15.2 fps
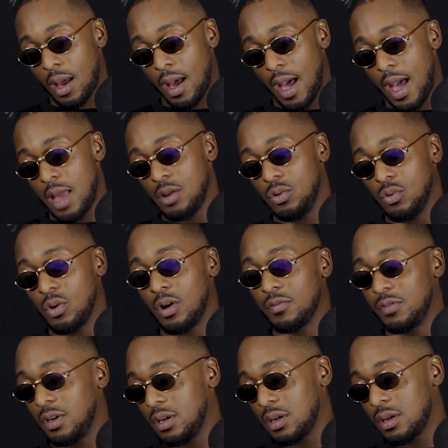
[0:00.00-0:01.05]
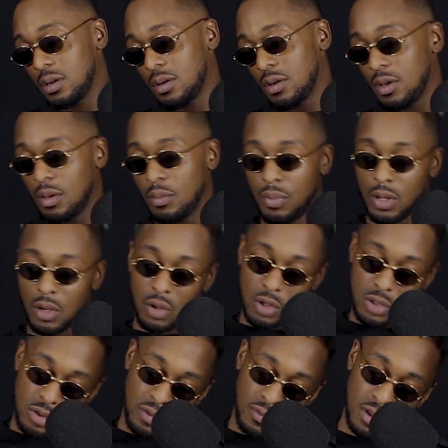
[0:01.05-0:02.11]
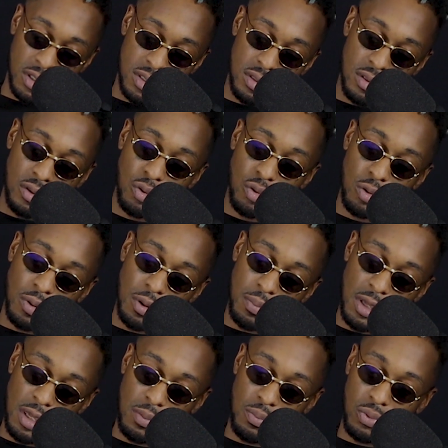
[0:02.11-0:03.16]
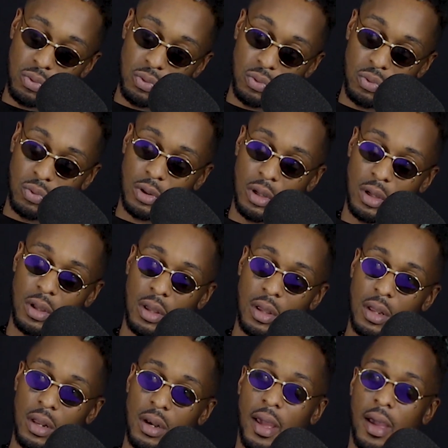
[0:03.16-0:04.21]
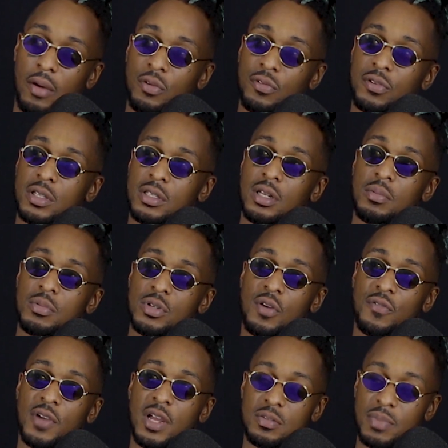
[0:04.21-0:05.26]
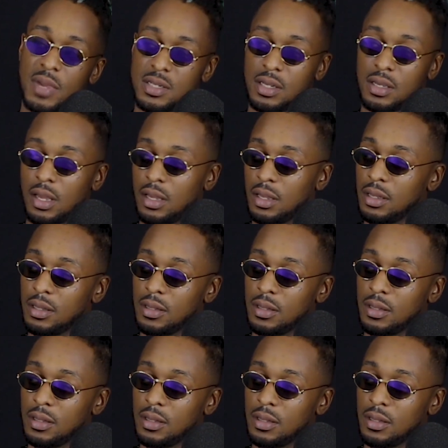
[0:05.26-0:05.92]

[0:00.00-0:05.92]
I knew of it because of a group of people that refer to themselves as MazzaGang,